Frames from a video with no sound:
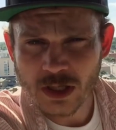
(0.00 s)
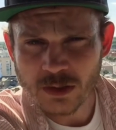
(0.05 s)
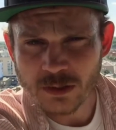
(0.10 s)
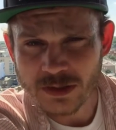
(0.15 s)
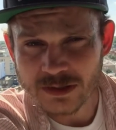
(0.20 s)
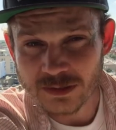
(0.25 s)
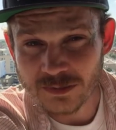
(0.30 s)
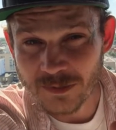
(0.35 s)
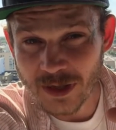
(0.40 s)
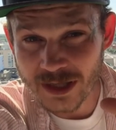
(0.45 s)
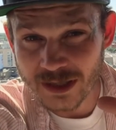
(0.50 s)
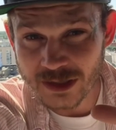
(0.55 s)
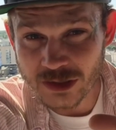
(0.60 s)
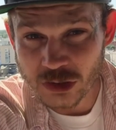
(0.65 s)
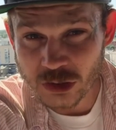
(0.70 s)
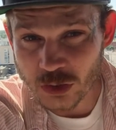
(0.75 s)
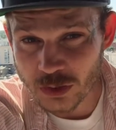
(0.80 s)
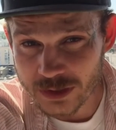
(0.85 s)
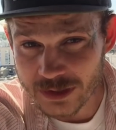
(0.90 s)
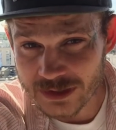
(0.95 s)
anyways I'm not going to
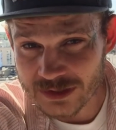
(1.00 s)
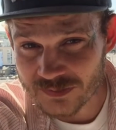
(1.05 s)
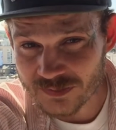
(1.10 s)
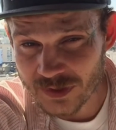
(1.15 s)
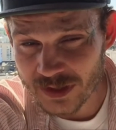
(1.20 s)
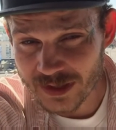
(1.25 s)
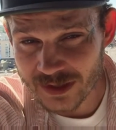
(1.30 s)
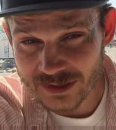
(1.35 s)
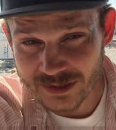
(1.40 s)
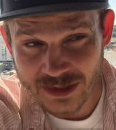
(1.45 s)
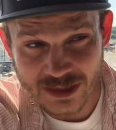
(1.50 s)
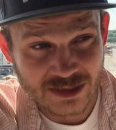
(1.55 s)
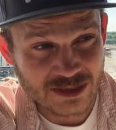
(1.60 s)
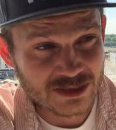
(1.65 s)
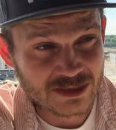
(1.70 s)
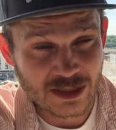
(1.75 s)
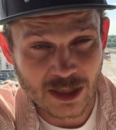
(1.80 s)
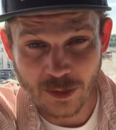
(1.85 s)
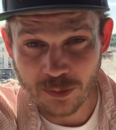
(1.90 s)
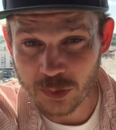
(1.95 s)
show you this
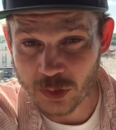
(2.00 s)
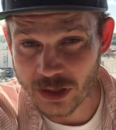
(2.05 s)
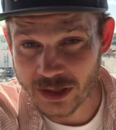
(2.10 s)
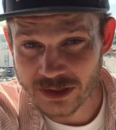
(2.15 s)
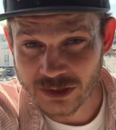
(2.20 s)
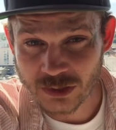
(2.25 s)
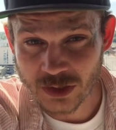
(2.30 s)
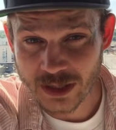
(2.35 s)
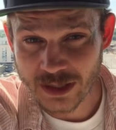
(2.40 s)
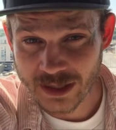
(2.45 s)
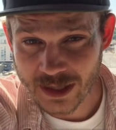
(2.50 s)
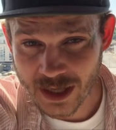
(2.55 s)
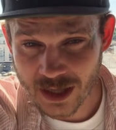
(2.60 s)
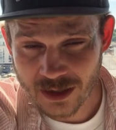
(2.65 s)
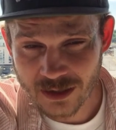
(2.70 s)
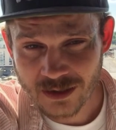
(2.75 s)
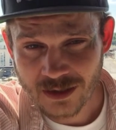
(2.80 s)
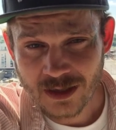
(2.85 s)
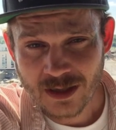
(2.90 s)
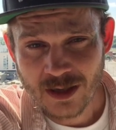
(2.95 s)
this uh, place right
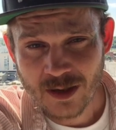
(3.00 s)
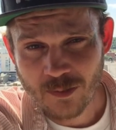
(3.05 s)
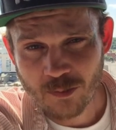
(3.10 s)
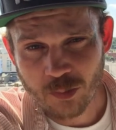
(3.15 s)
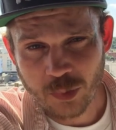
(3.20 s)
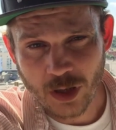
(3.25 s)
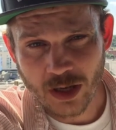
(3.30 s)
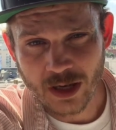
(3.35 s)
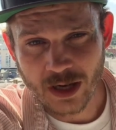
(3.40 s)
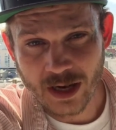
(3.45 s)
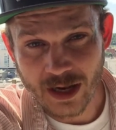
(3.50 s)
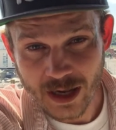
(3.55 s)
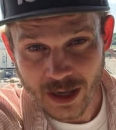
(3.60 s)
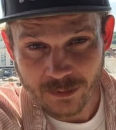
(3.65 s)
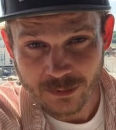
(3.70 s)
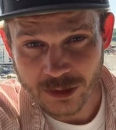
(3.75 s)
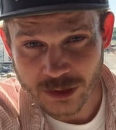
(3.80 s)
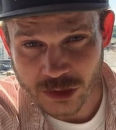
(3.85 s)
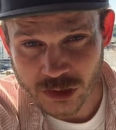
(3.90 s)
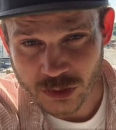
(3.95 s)
now but I
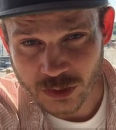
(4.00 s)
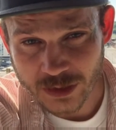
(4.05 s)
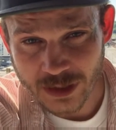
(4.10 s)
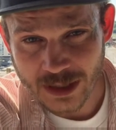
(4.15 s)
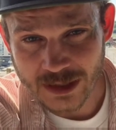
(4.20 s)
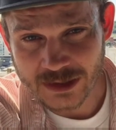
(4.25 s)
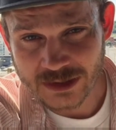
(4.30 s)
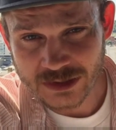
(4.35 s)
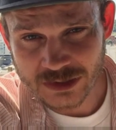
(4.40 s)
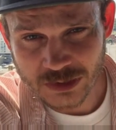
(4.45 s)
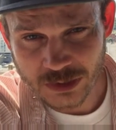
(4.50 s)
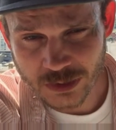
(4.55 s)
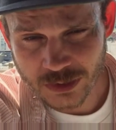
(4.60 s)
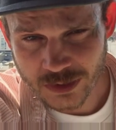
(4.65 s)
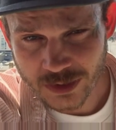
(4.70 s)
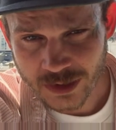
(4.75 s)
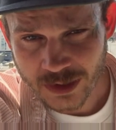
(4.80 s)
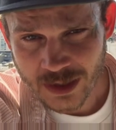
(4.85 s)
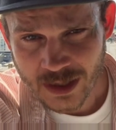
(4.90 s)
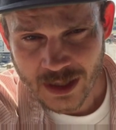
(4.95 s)
am going to show you guys
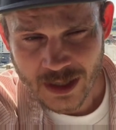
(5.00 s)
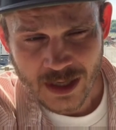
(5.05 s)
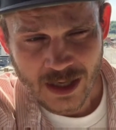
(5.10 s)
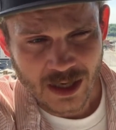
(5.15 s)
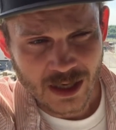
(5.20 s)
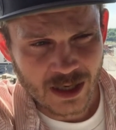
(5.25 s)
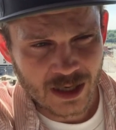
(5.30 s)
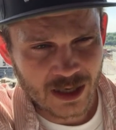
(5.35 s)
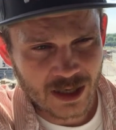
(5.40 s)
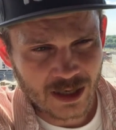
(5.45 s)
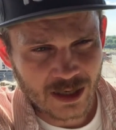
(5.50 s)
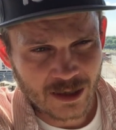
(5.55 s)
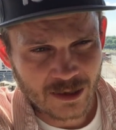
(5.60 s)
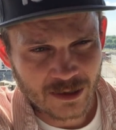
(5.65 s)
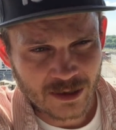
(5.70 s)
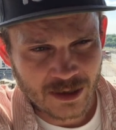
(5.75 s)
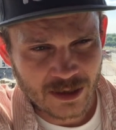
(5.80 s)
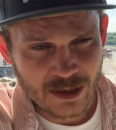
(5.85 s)
soon uh,